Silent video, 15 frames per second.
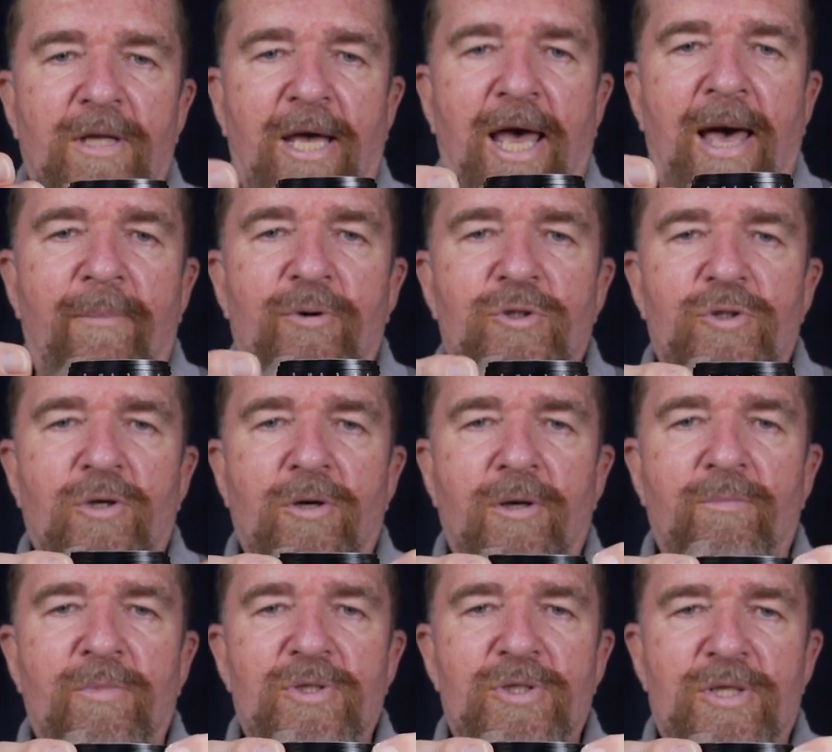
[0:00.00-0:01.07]
the
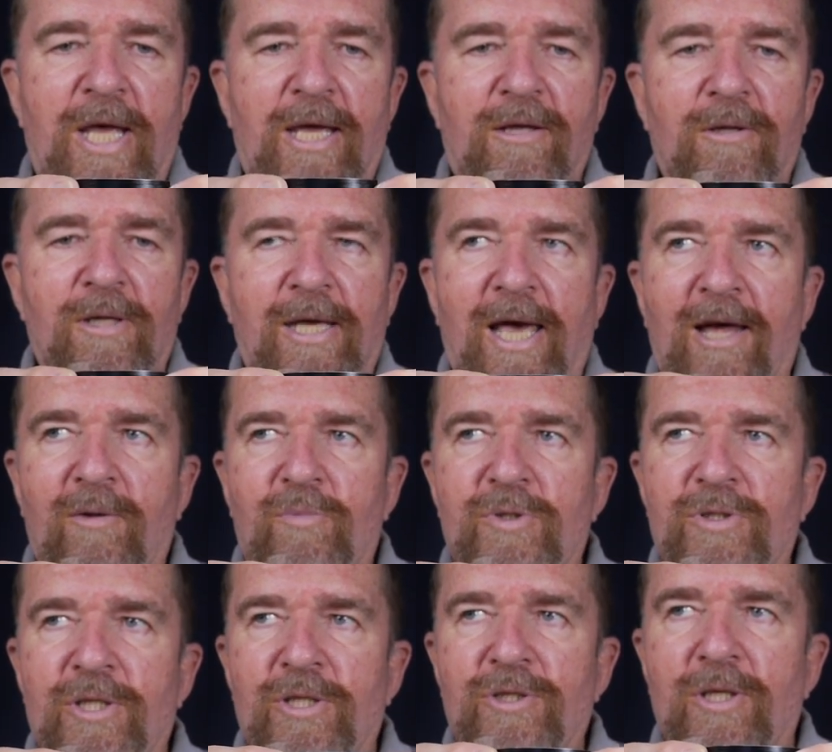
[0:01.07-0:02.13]
aperture mistakenly out of
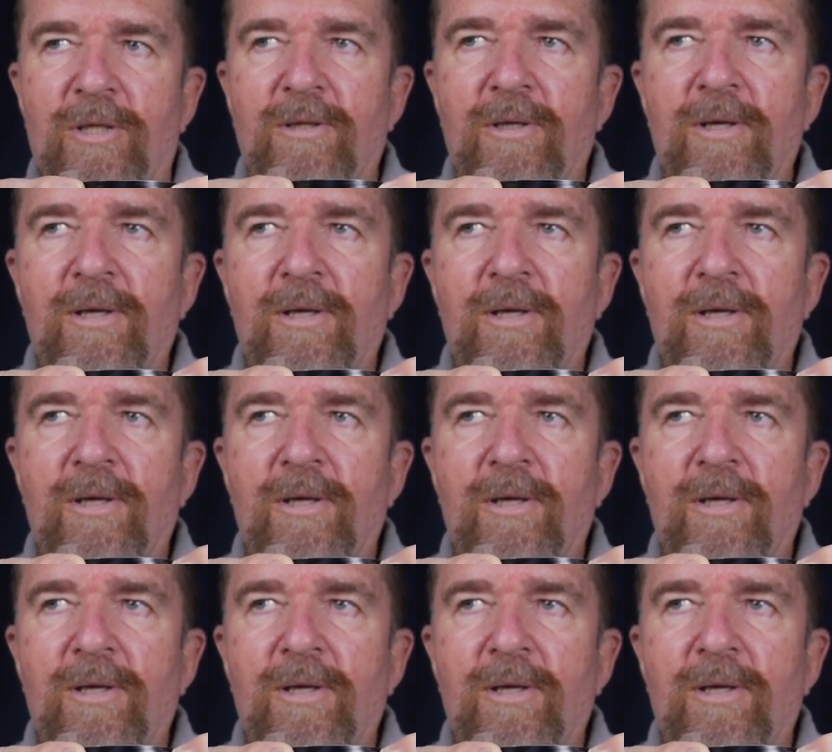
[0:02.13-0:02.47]
position.